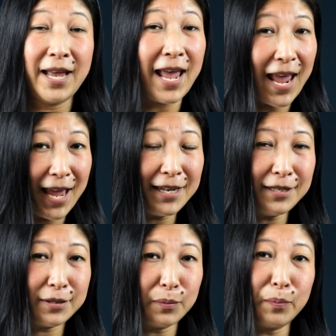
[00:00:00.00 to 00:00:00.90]

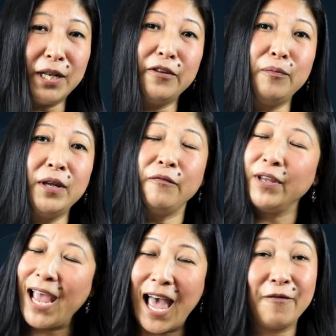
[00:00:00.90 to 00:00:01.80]
And believe me,
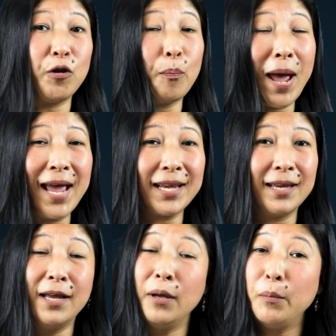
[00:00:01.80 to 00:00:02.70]
we have your back
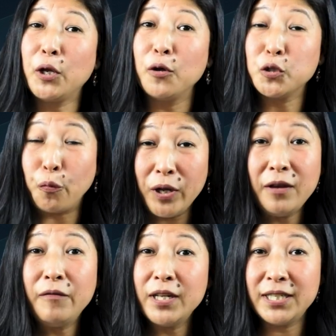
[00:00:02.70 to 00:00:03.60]
because
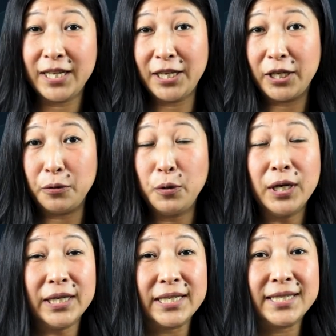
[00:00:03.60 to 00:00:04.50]
we will take you
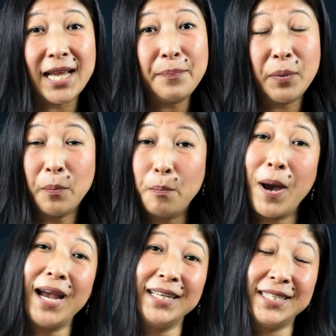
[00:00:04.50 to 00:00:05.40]
step
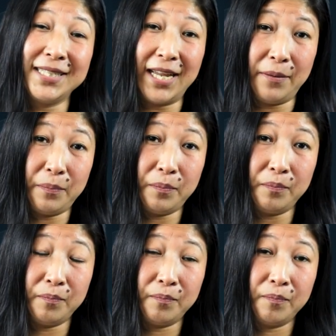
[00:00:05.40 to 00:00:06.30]
by step.
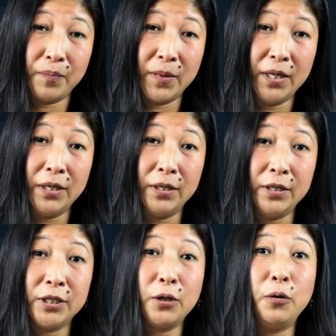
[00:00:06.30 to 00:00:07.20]

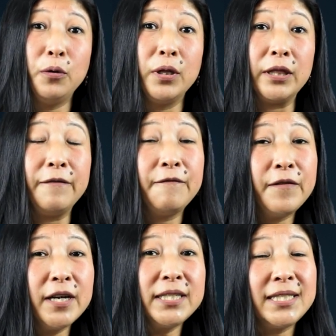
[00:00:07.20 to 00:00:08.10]
So the
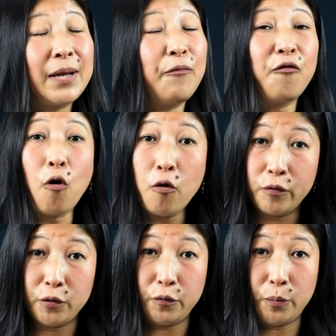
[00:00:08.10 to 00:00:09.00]
first step
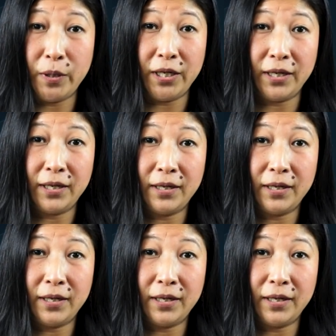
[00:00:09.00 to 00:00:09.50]
forward would be